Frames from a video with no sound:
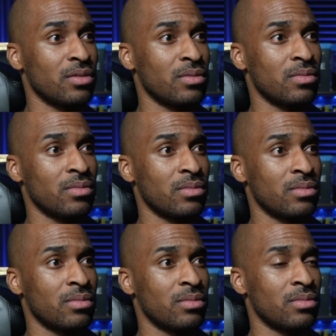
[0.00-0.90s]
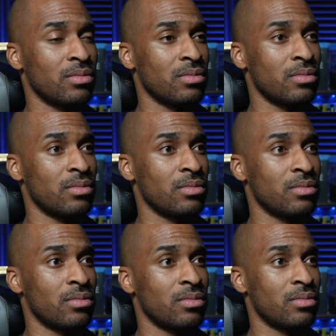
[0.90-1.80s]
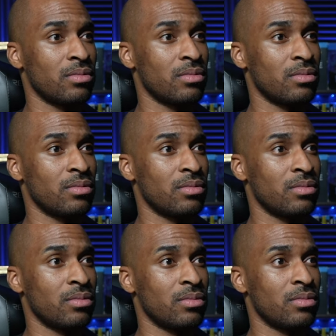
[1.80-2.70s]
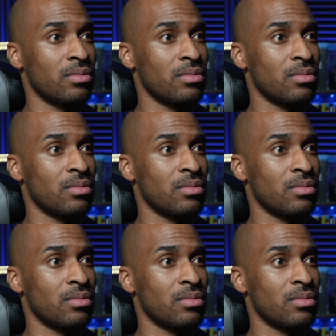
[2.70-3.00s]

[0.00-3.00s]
Nothing is said.